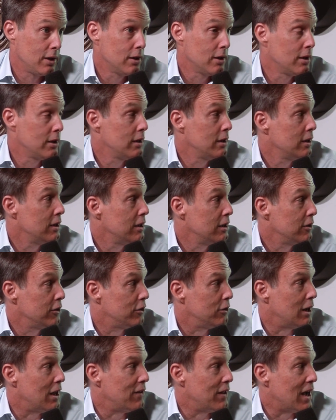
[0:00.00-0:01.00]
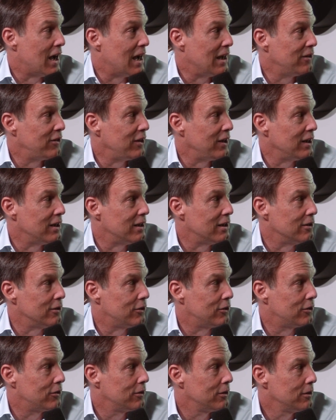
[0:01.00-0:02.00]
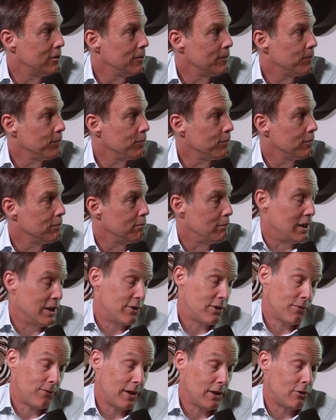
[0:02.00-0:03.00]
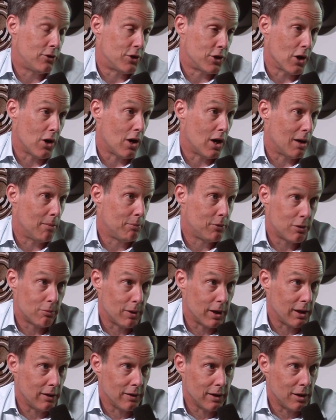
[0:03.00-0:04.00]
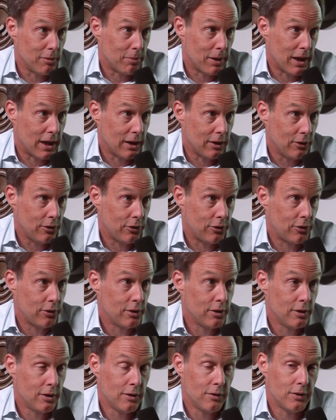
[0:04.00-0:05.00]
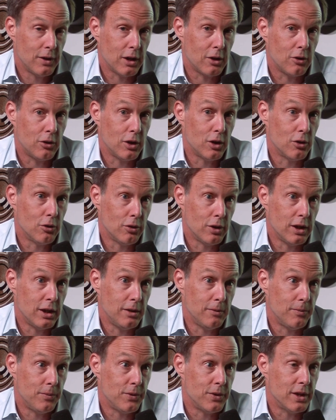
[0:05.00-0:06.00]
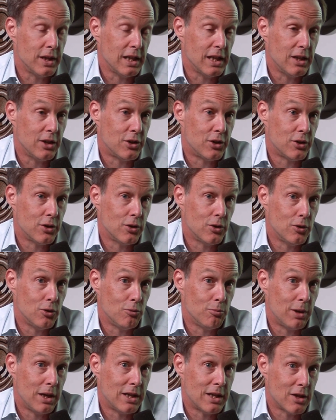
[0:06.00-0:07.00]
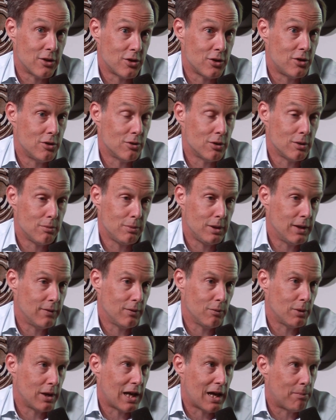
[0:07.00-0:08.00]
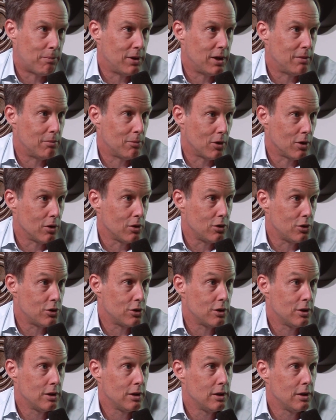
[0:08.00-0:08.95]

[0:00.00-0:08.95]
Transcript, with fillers: Mm-hmm. So I, I see it as, I mean, it's the Fed's job to regulate banks. They clearly need to pay attention to it, given what happened in March.